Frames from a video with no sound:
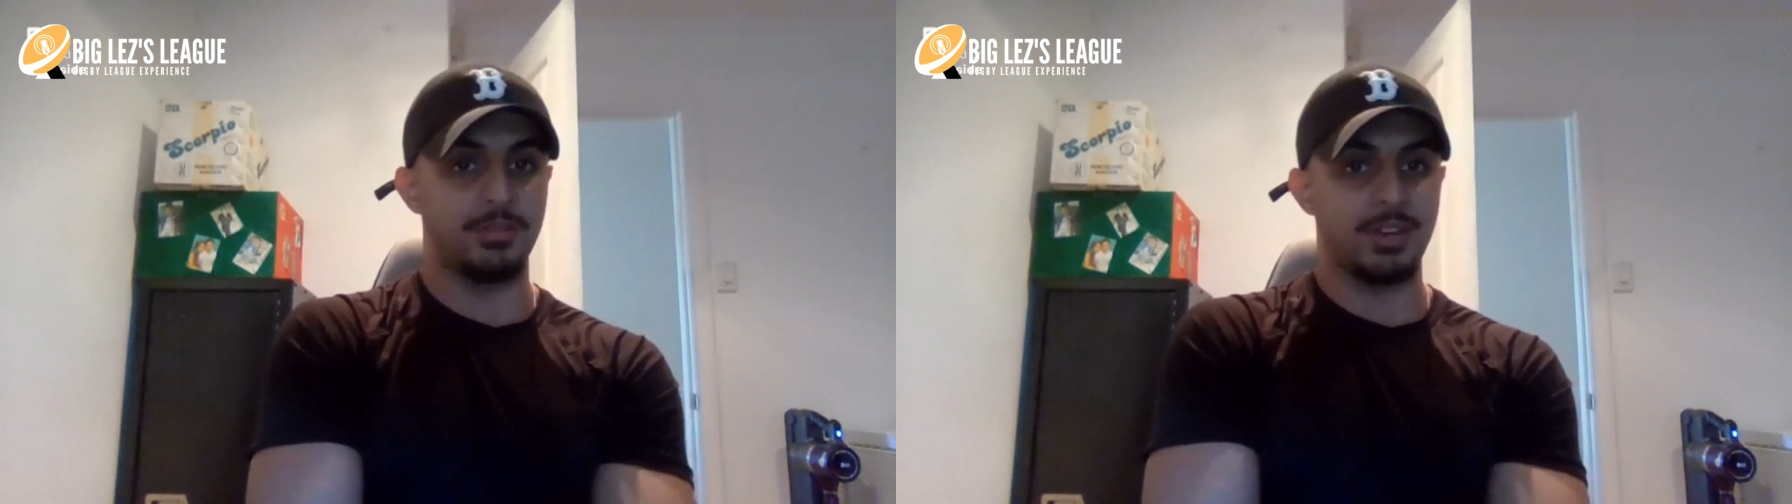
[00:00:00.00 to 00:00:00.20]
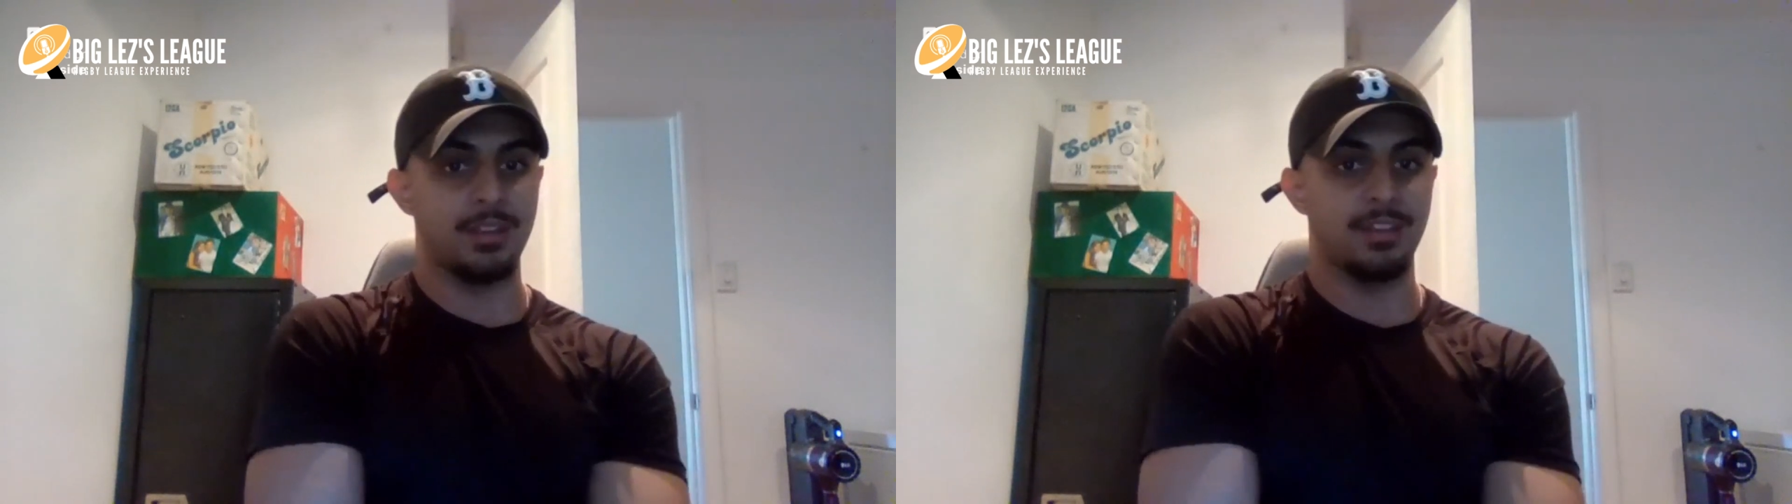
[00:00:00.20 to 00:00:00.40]

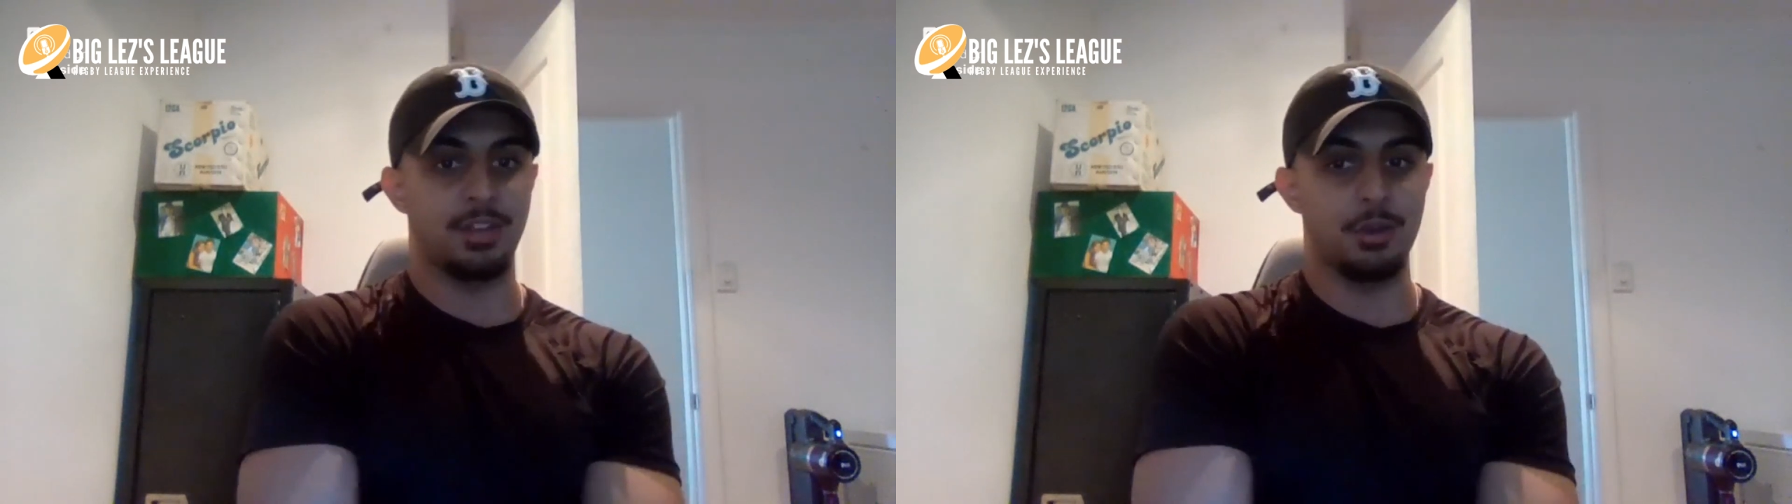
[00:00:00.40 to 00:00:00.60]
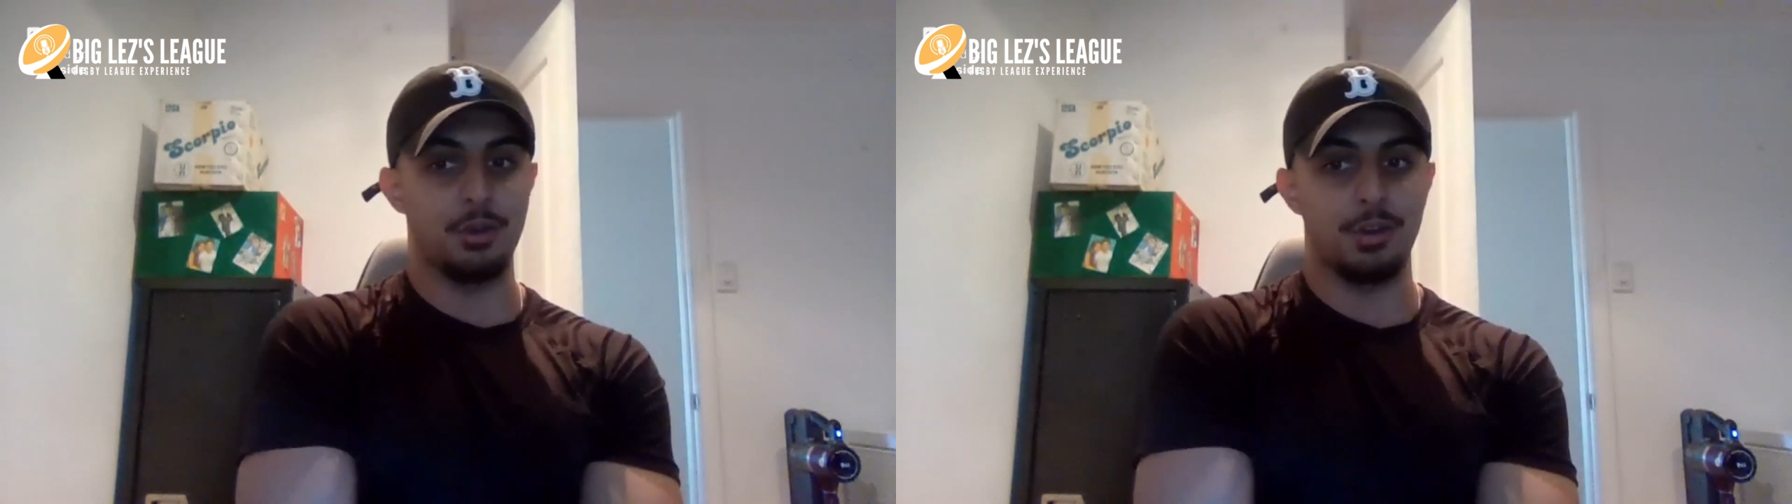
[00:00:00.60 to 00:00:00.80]
of
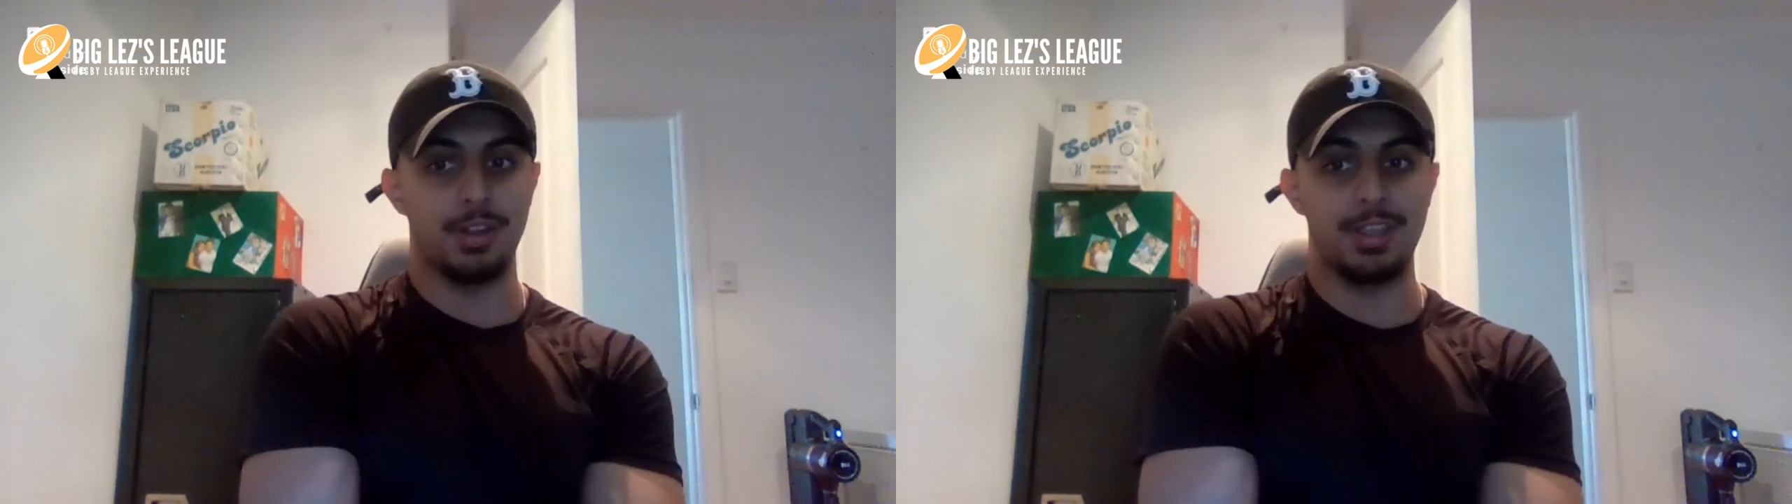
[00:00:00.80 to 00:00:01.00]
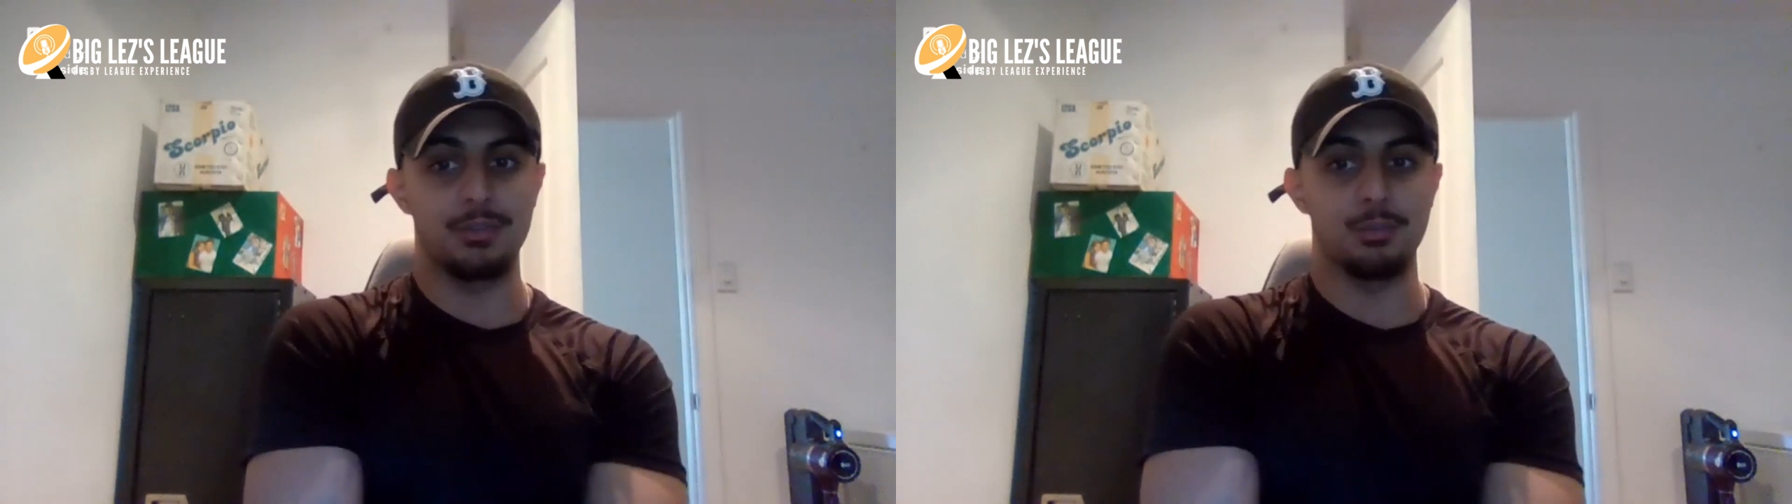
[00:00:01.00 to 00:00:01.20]
testing on his